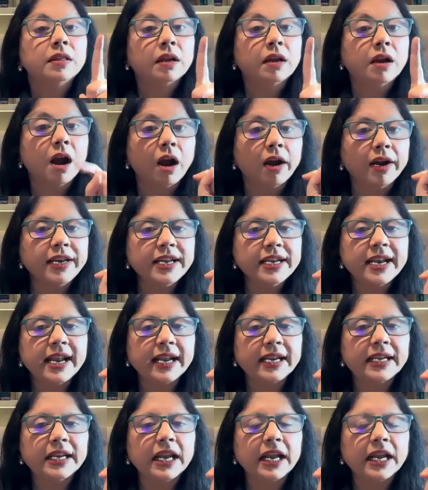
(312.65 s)
The Guardian
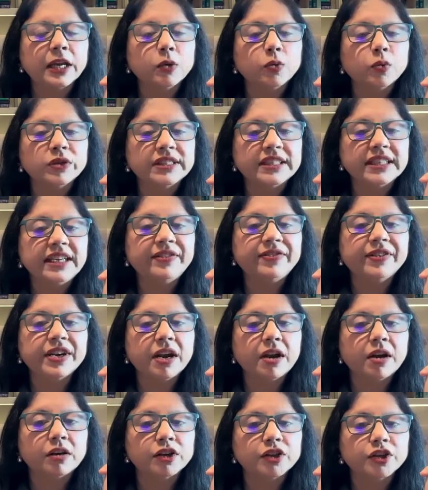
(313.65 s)
headline was
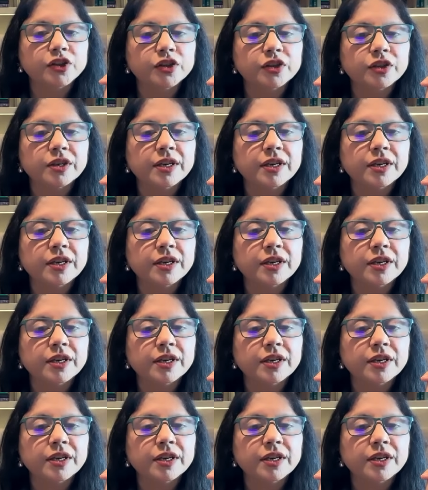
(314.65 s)
even harsher.